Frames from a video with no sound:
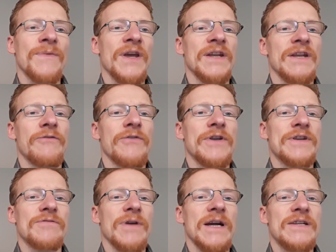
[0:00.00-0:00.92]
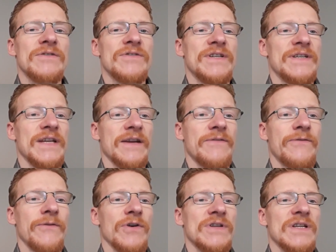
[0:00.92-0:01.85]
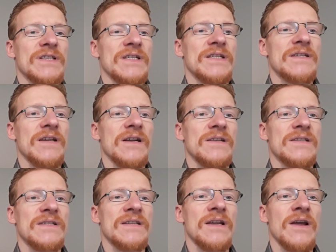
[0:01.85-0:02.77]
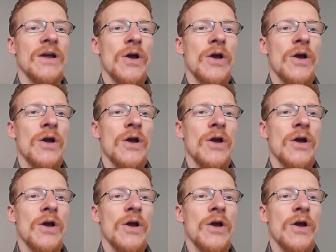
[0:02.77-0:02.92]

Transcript: and if we try to detect further details,